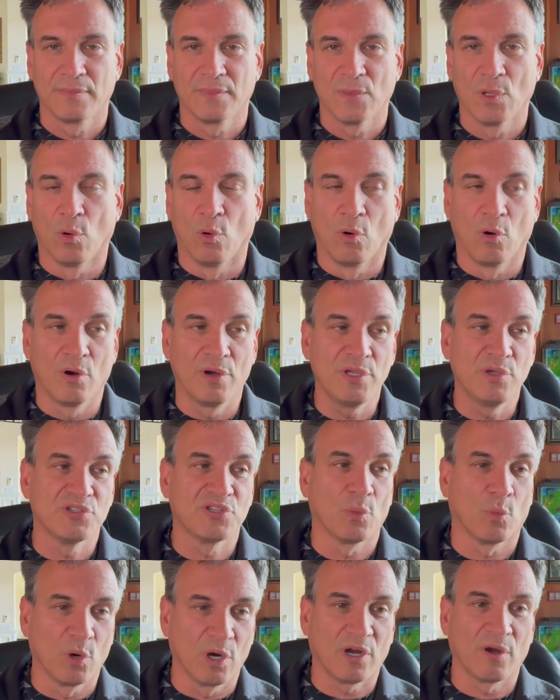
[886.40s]
Or use a
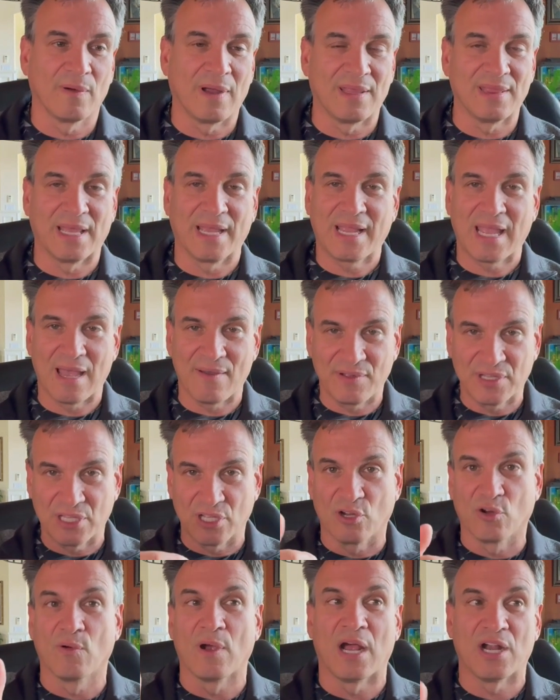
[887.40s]
workaround like having the
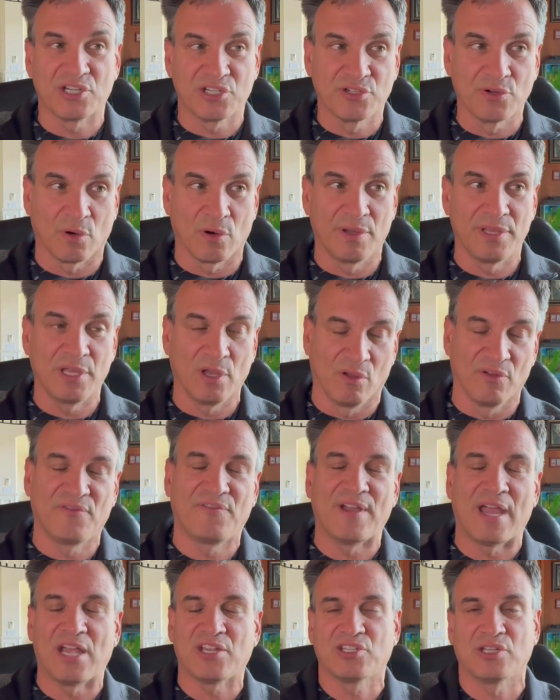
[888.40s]
garage door, the
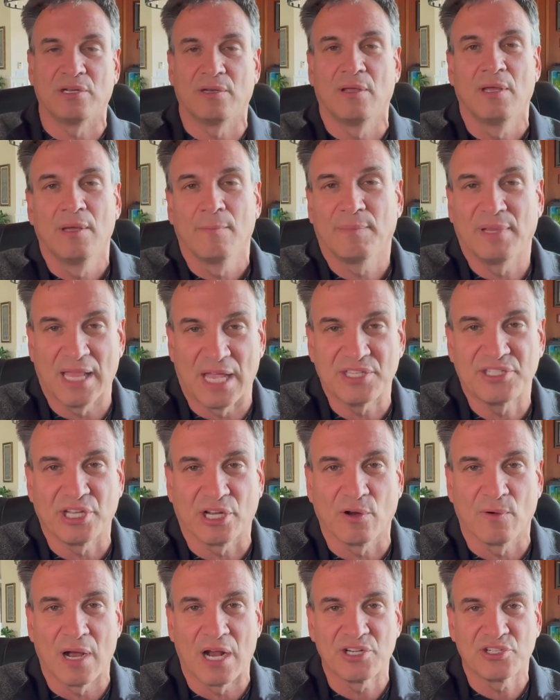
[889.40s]
old-fashioned plastic
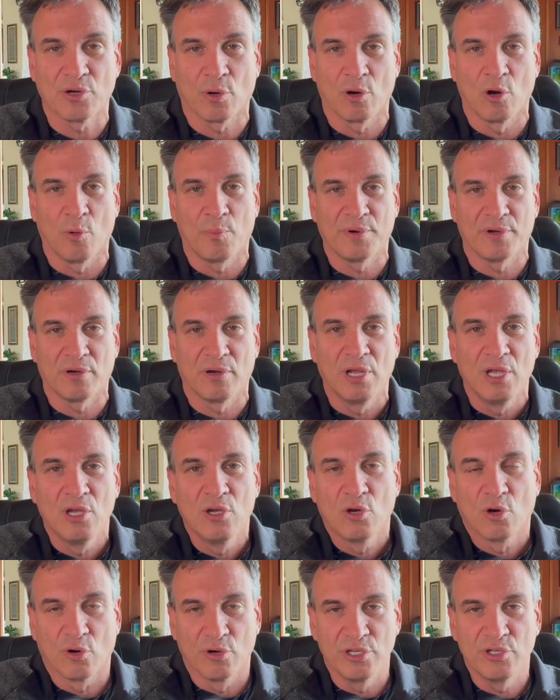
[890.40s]
garage door opener,
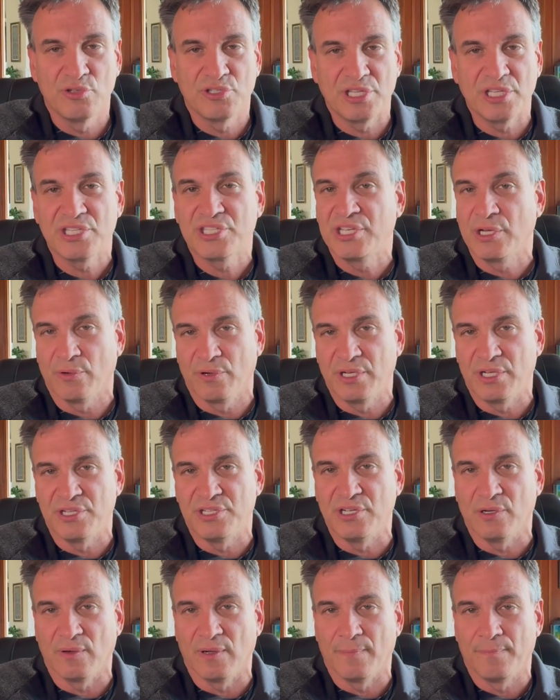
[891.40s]
or using Siri to
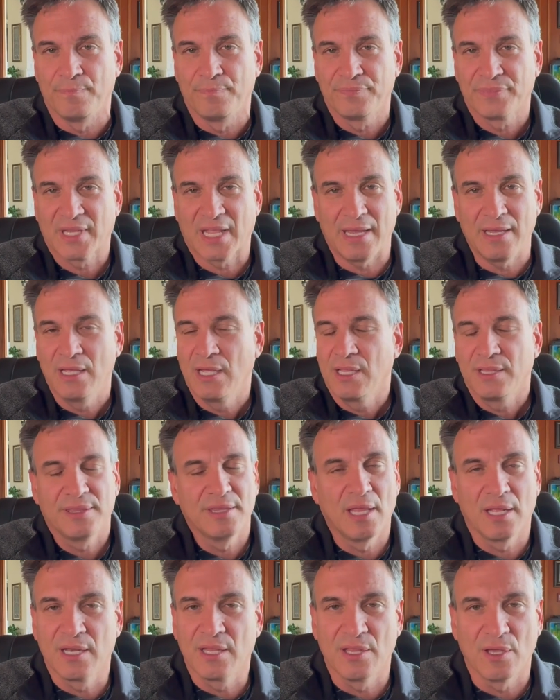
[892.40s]
do it. Okay,
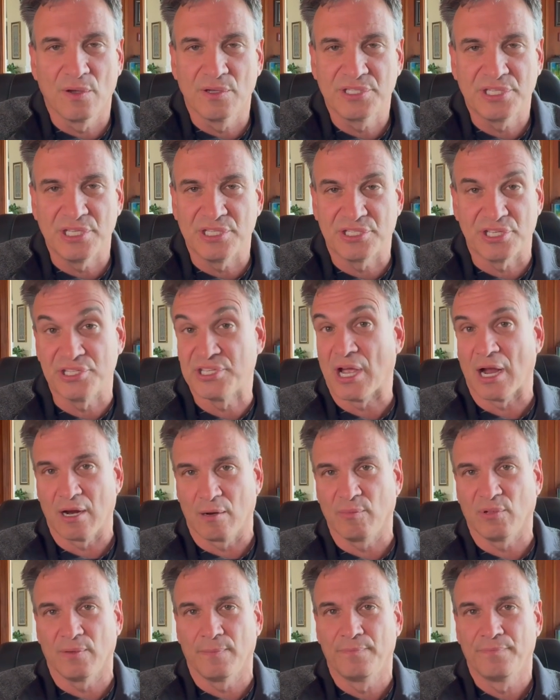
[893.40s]
none of those is
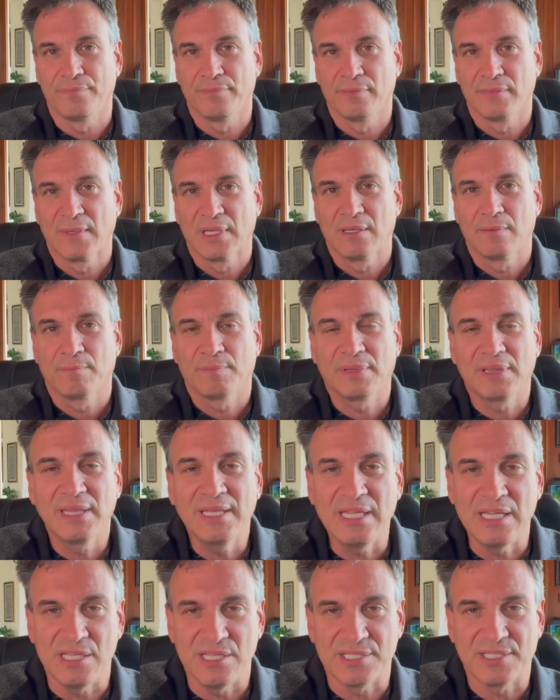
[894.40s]
desirable.
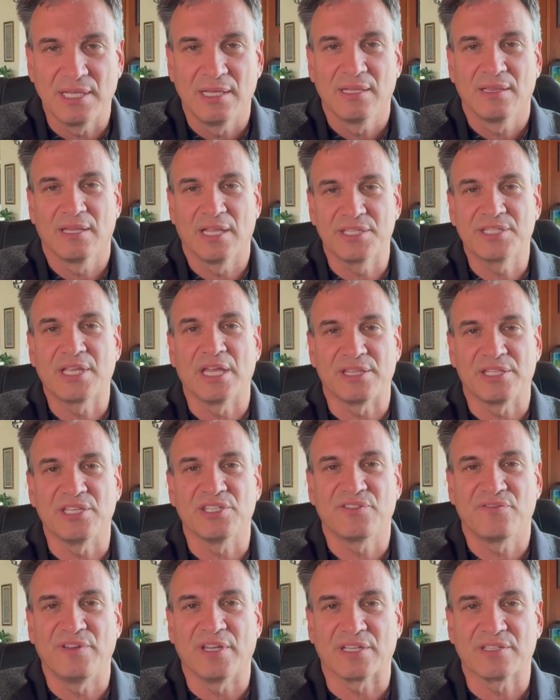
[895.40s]
Please, let's get this
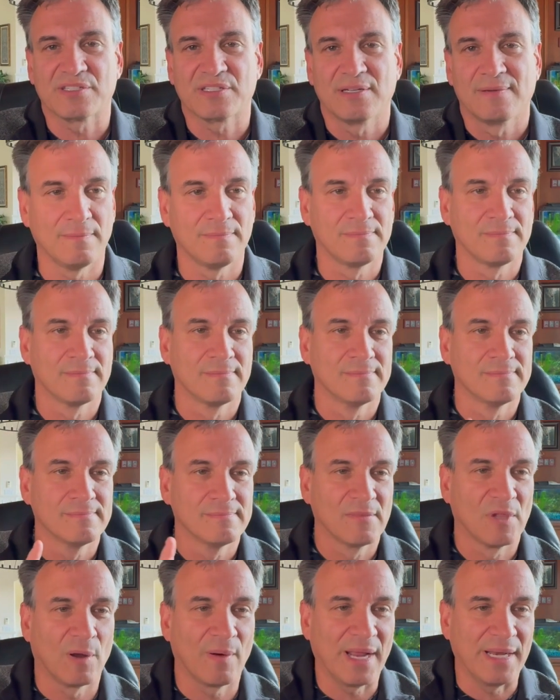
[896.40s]
fixed.
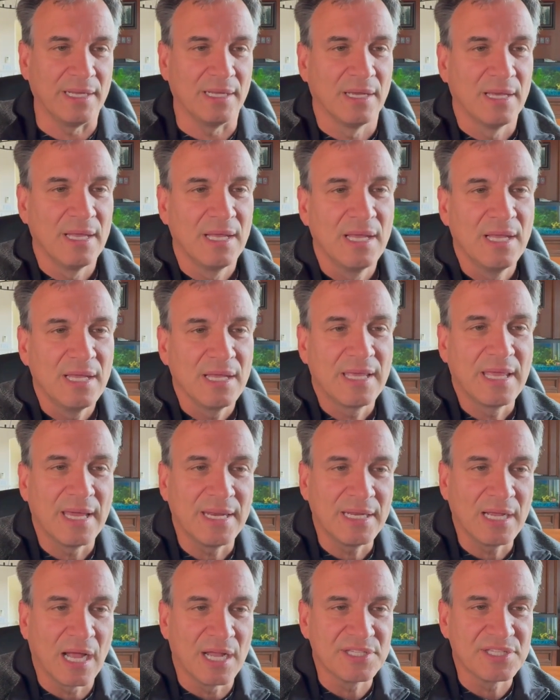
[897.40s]
Alrighty,
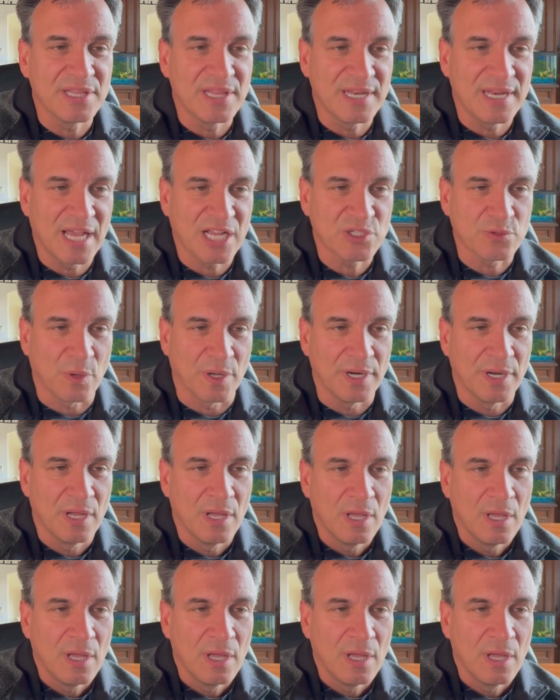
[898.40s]
getting on to the next one.